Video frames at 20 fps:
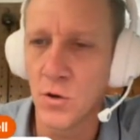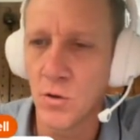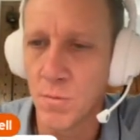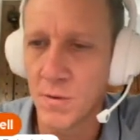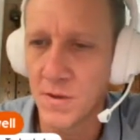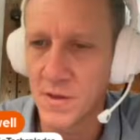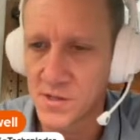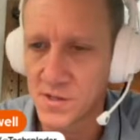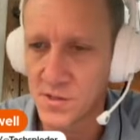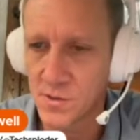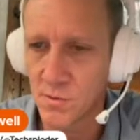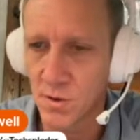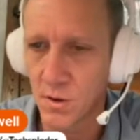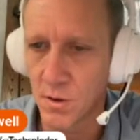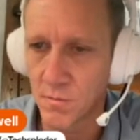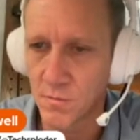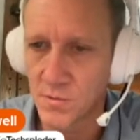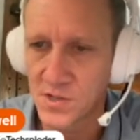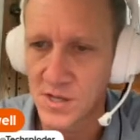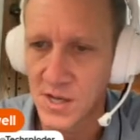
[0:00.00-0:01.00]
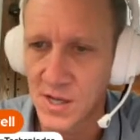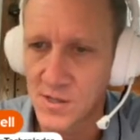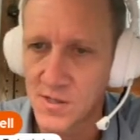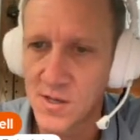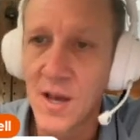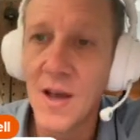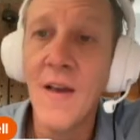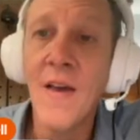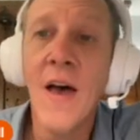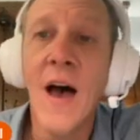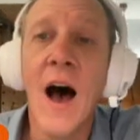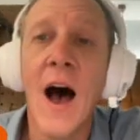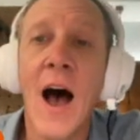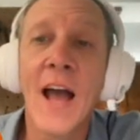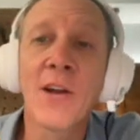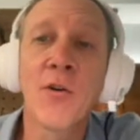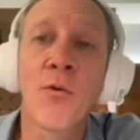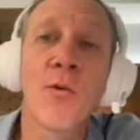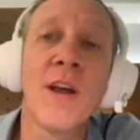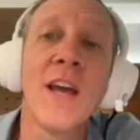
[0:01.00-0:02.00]
in the Suno sense.
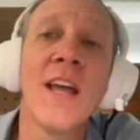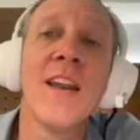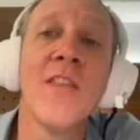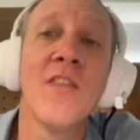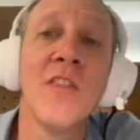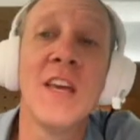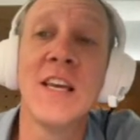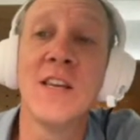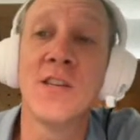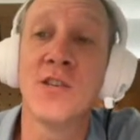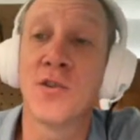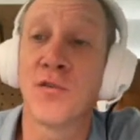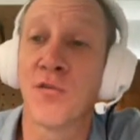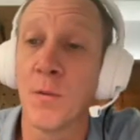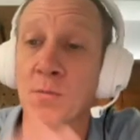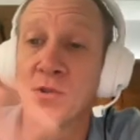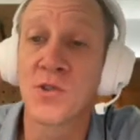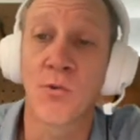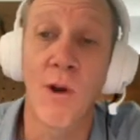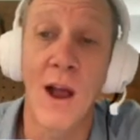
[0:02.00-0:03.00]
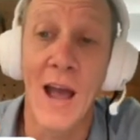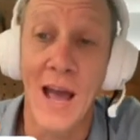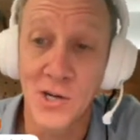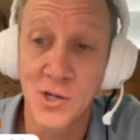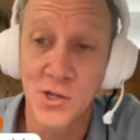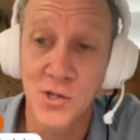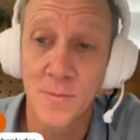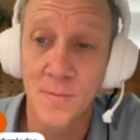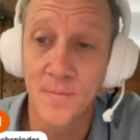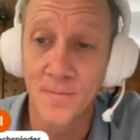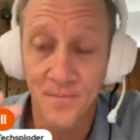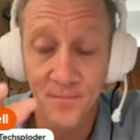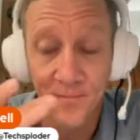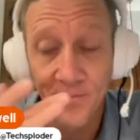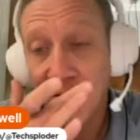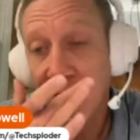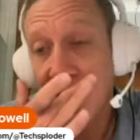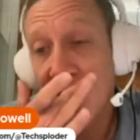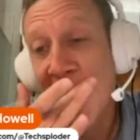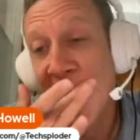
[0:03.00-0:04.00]
I created these from scratch.
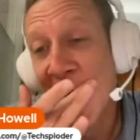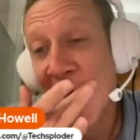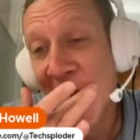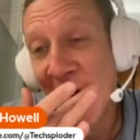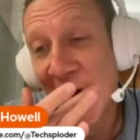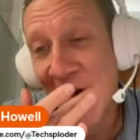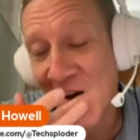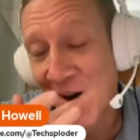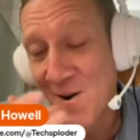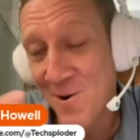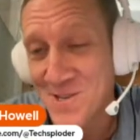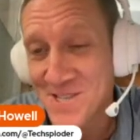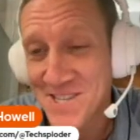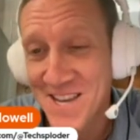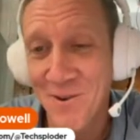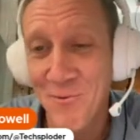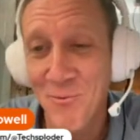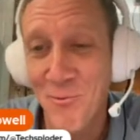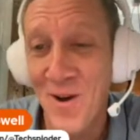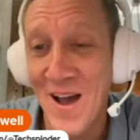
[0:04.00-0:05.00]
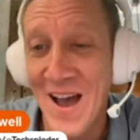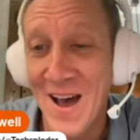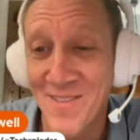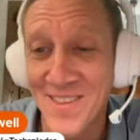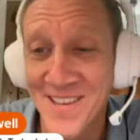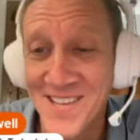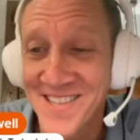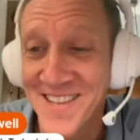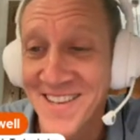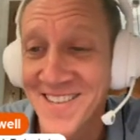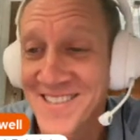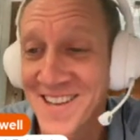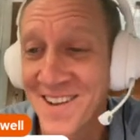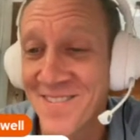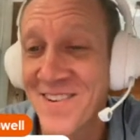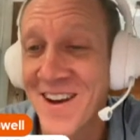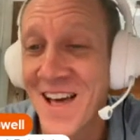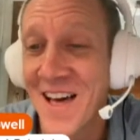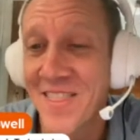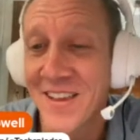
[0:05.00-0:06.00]
I was like, wow, these things
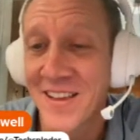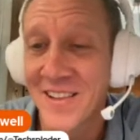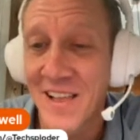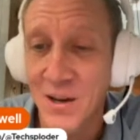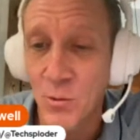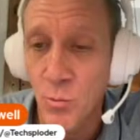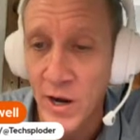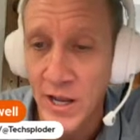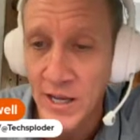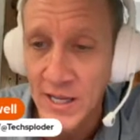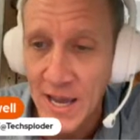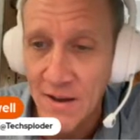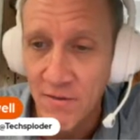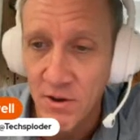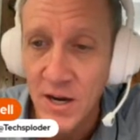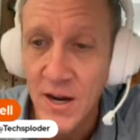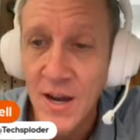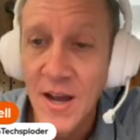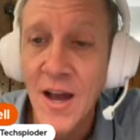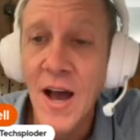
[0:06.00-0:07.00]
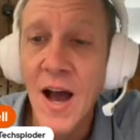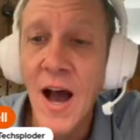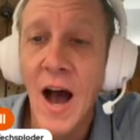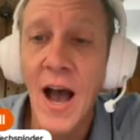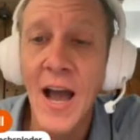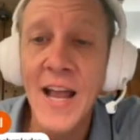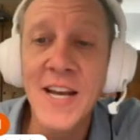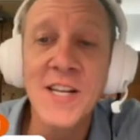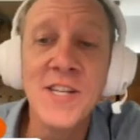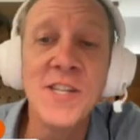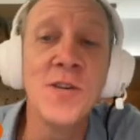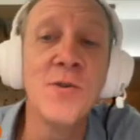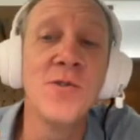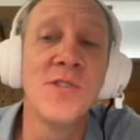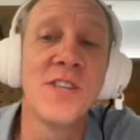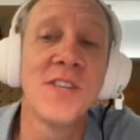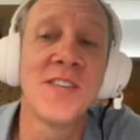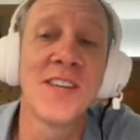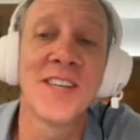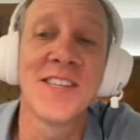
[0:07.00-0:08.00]
sound nothing like what I gave it. I need to use
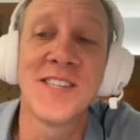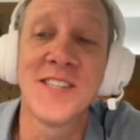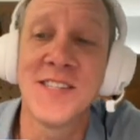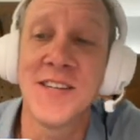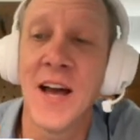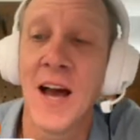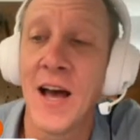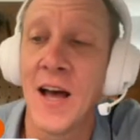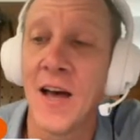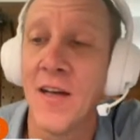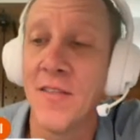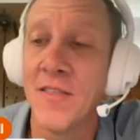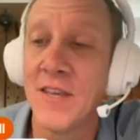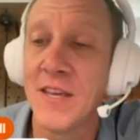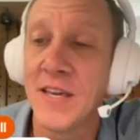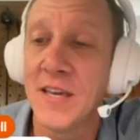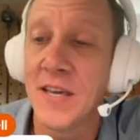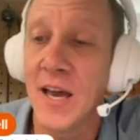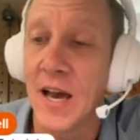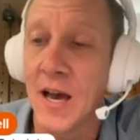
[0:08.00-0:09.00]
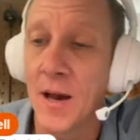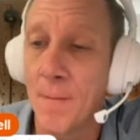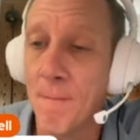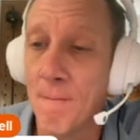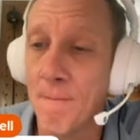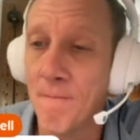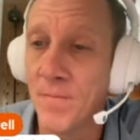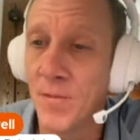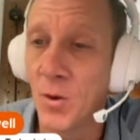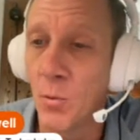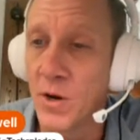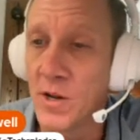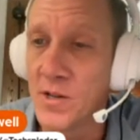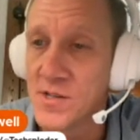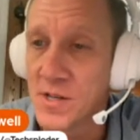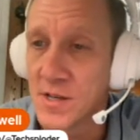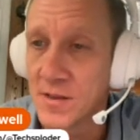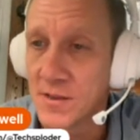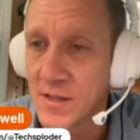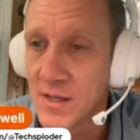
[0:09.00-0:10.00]
this what is
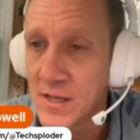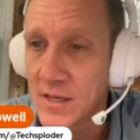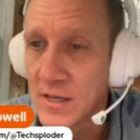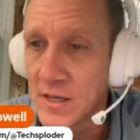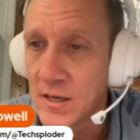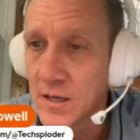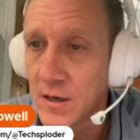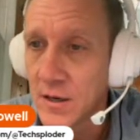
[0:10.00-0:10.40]
it? The